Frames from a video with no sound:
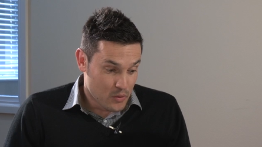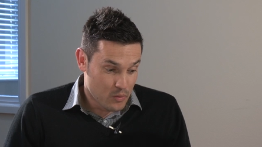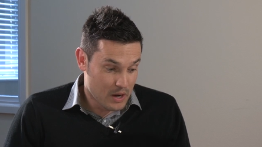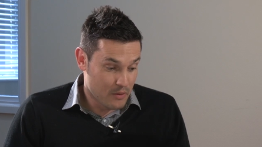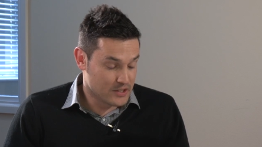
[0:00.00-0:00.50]

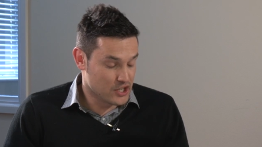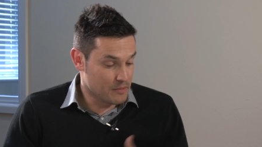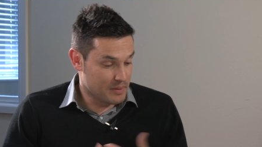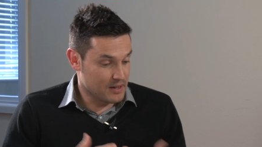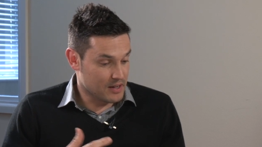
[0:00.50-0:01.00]
Well, there's going
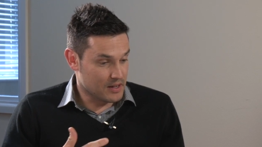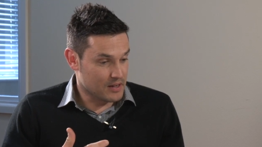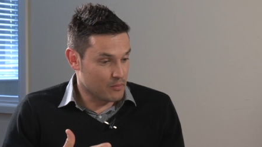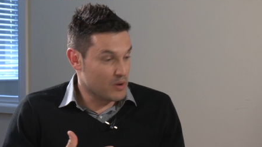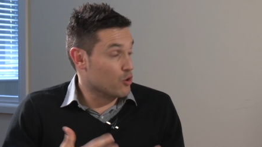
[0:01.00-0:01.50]
to be
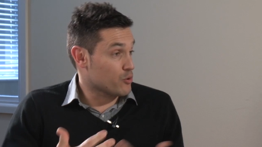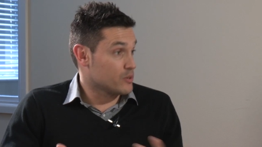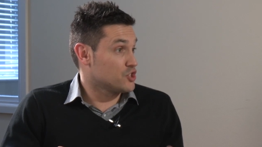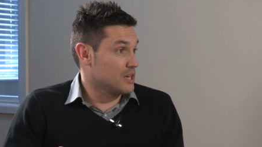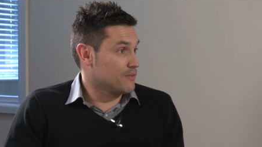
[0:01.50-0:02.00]
we're not going to
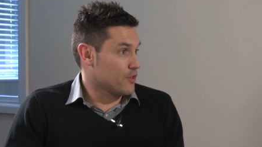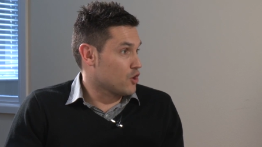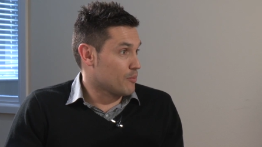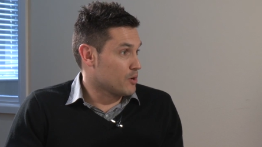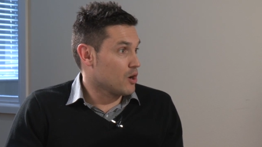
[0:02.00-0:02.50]
achieve the
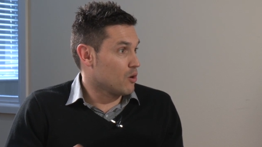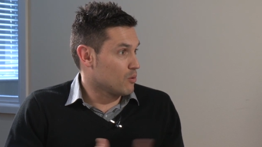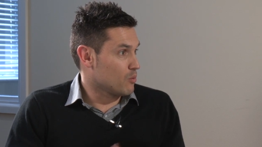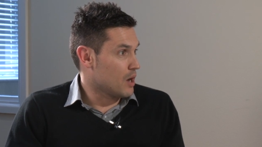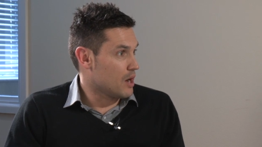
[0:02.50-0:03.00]
common
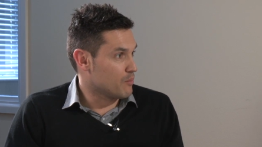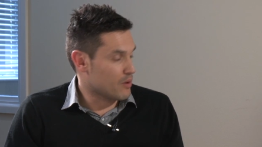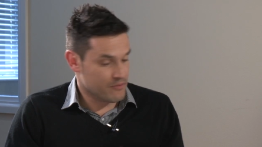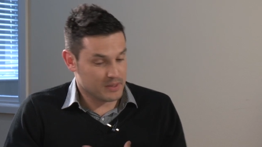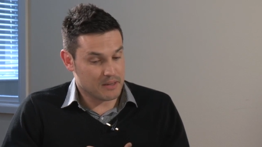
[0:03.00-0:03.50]
goal,
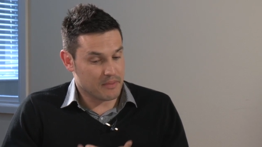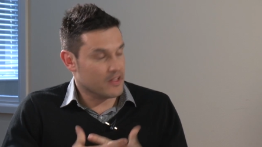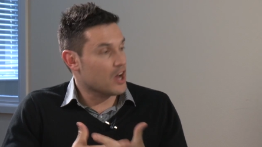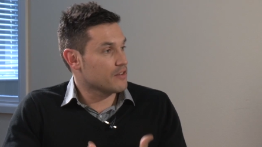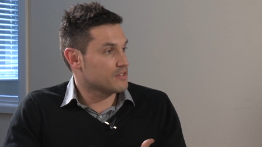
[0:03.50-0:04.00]
whether it be something
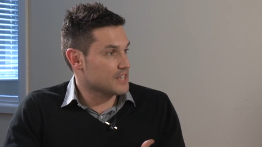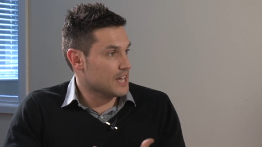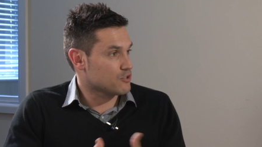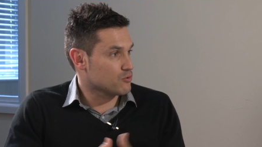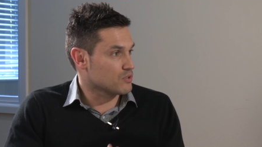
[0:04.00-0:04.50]
that I've
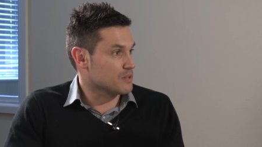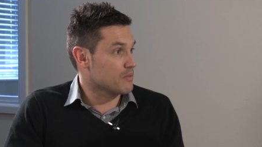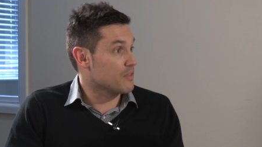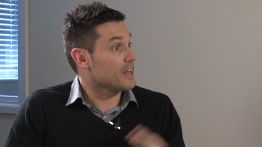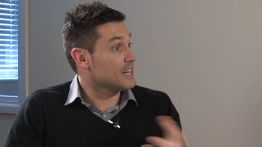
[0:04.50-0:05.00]
set or
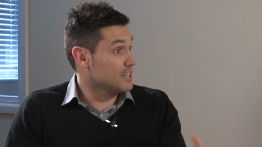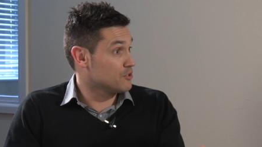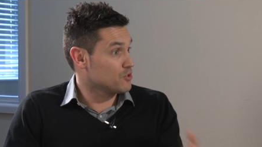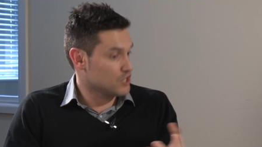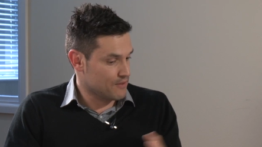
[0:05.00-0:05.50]
something that they need
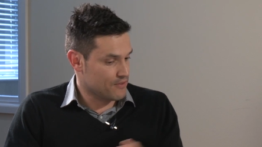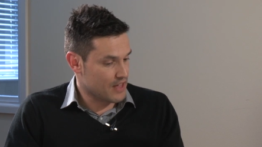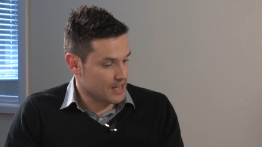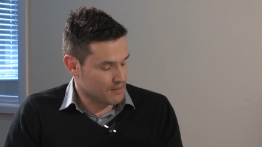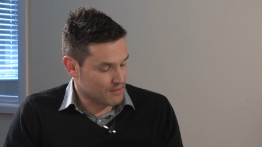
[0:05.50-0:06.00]
to achieve for
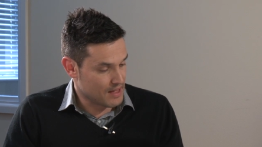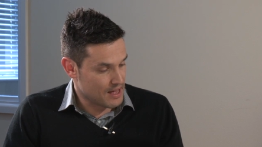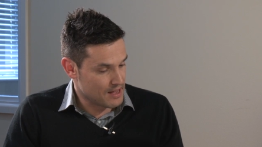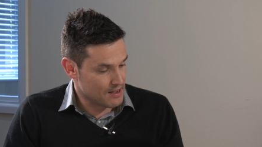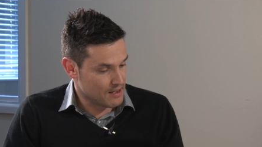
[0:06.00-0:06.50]

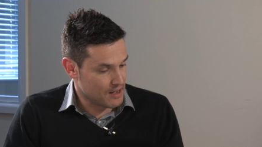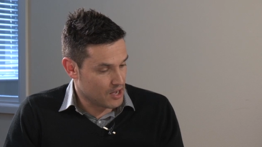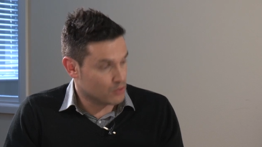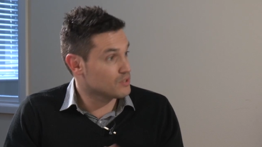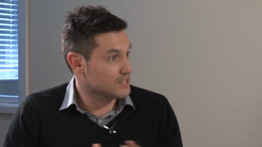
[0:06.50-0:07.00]
their
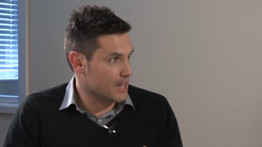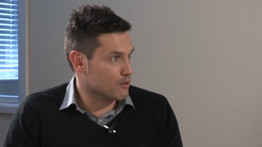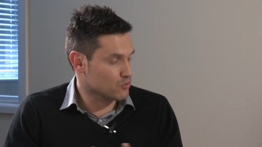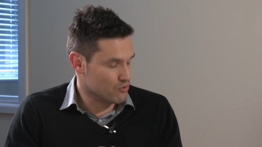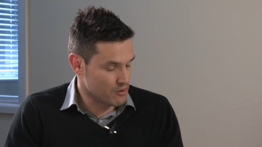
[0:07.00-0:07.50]
own
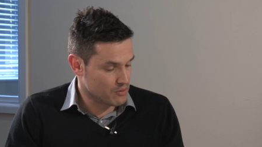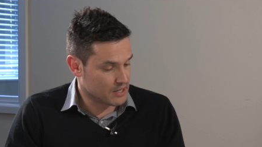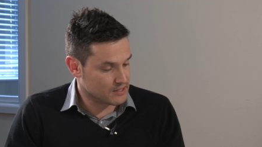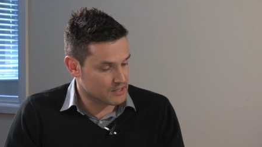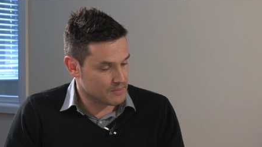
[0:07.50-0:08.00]
sales or own
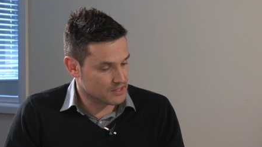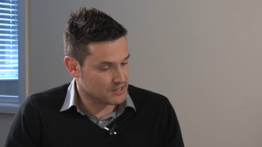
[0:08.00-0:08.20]
customer.